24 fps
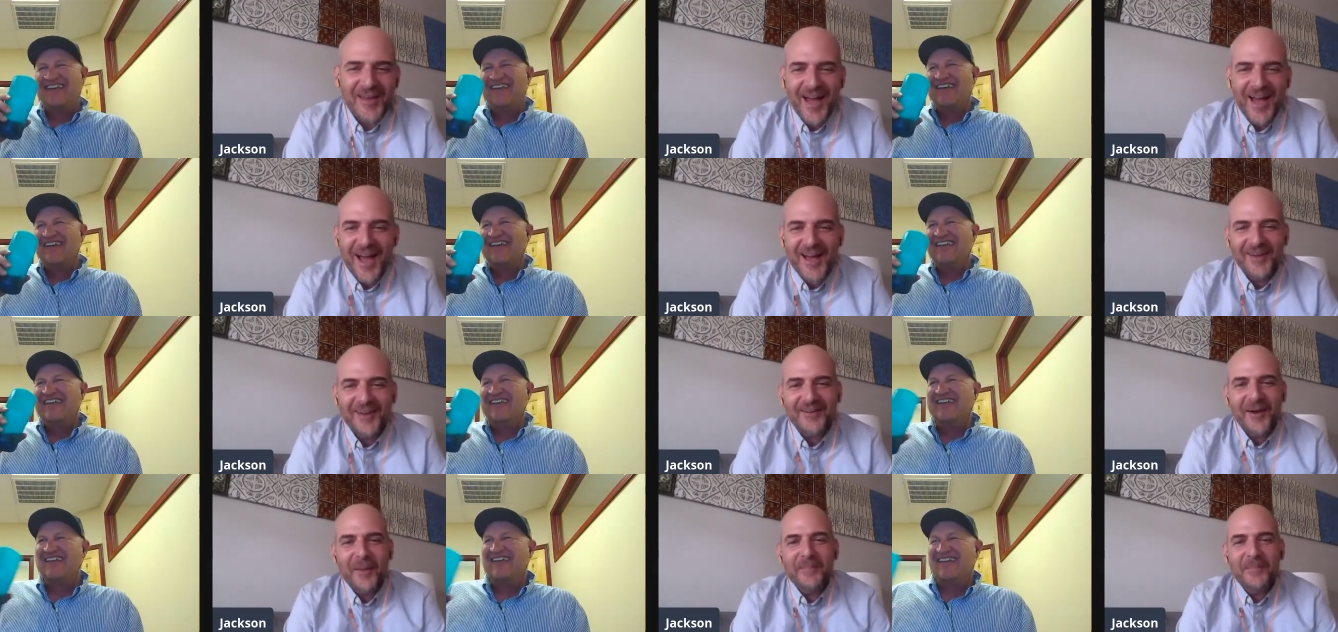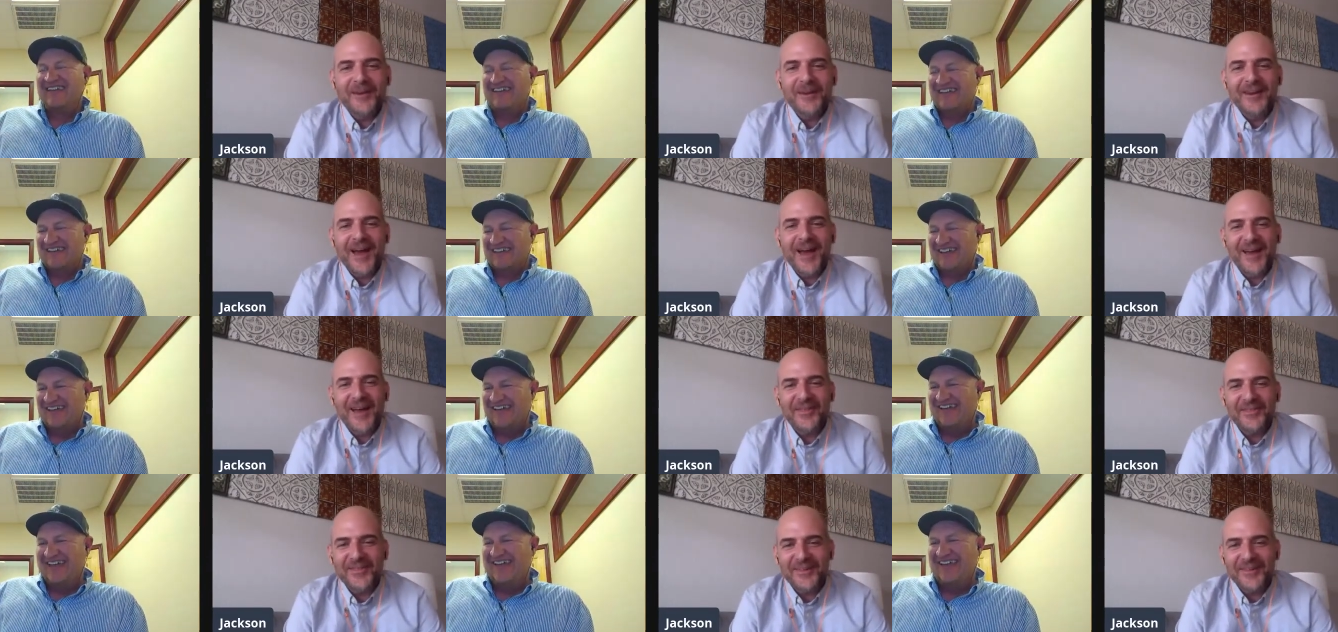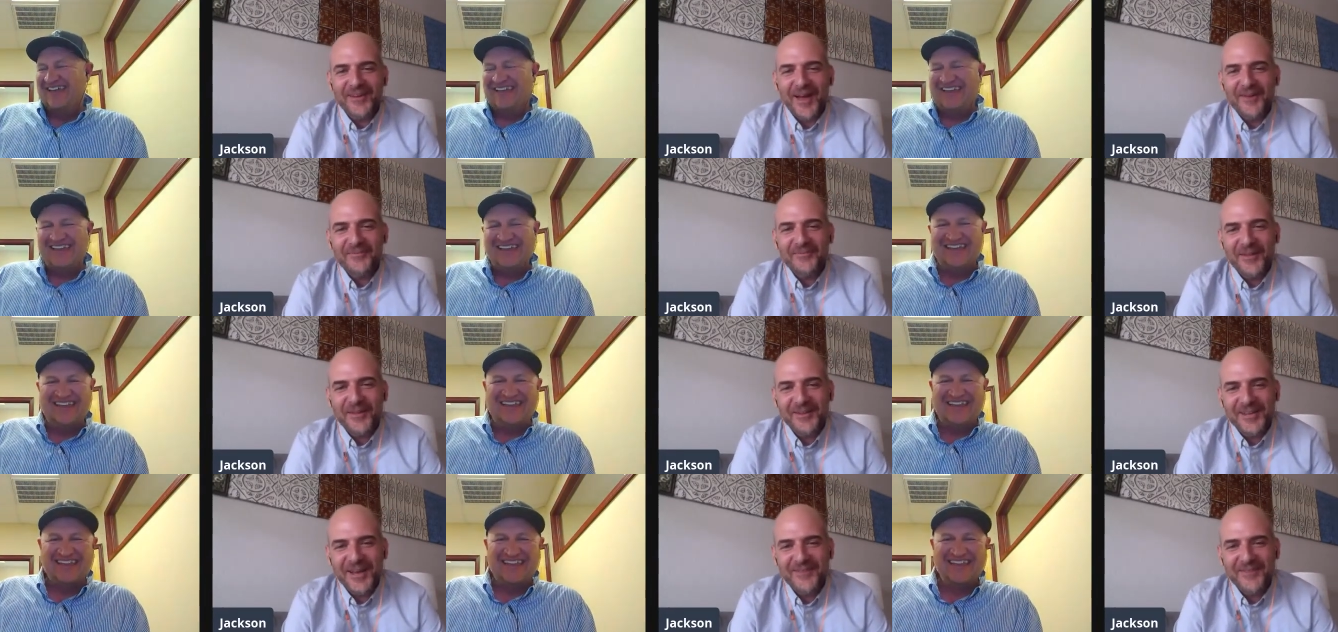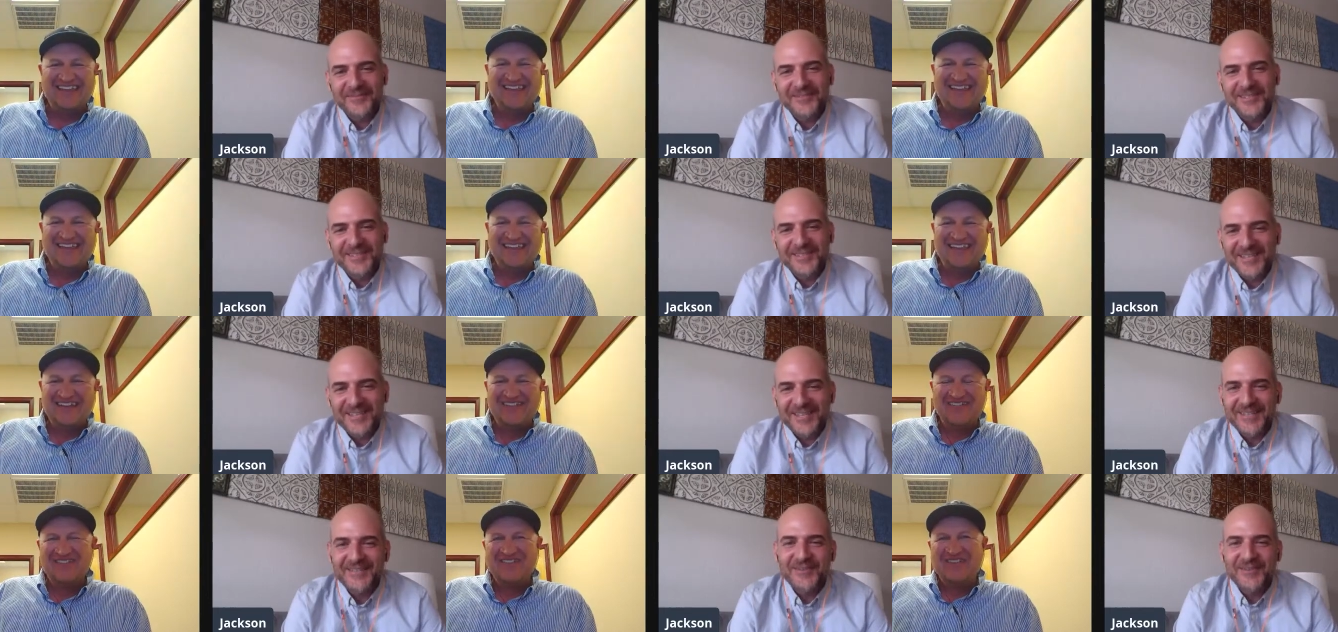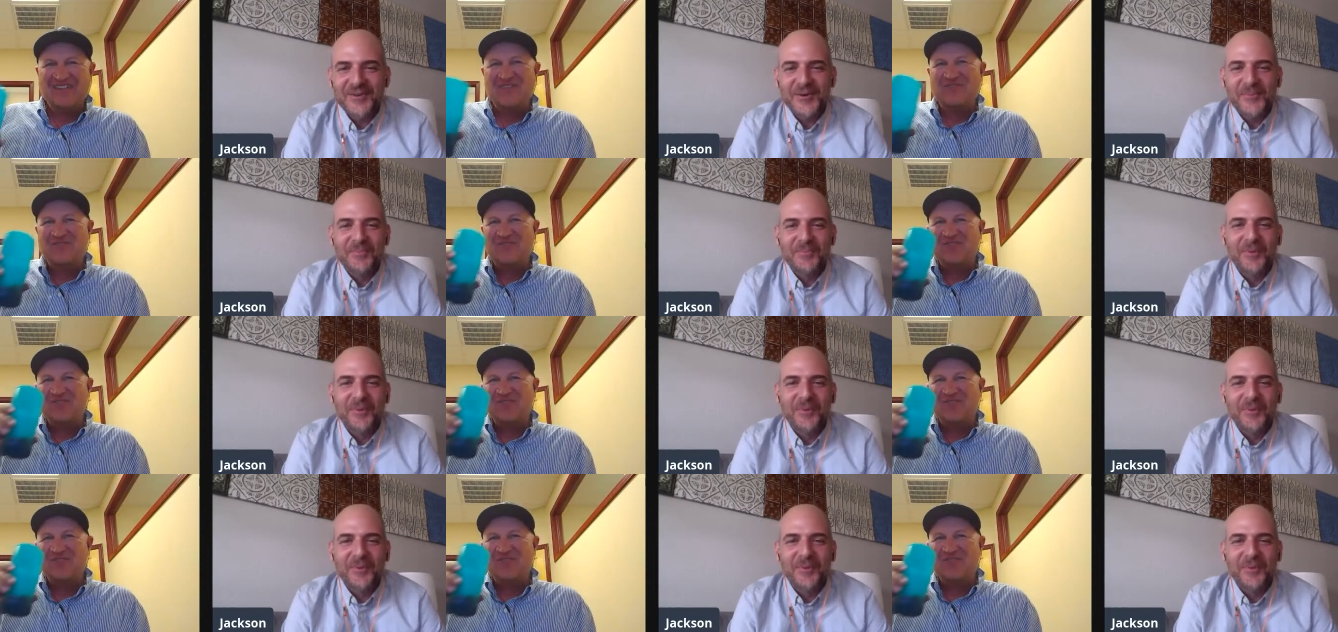Speaker 1: I, I mean, I feel I feel like I've seen you